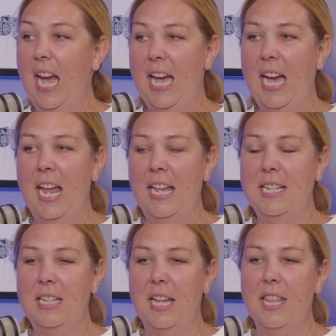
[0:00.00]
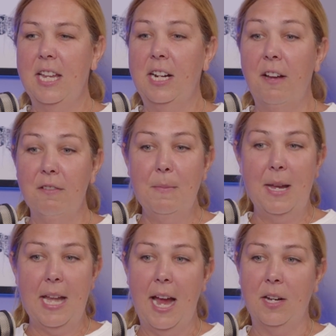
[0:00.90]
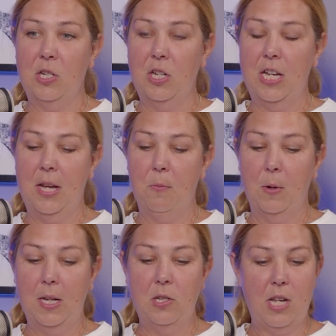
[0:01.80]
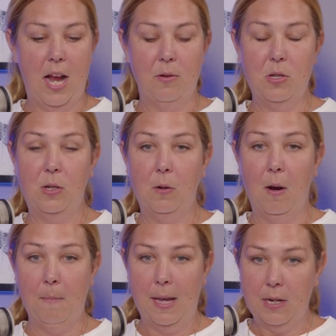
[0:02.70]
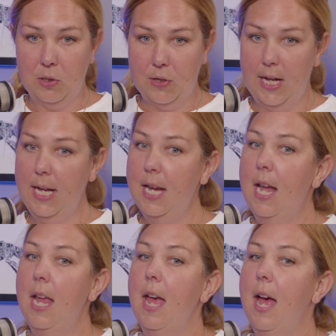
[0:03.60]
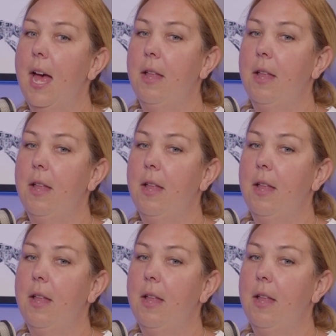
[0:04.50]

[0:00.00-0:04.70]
And the government actually reached out to our ministry, uh,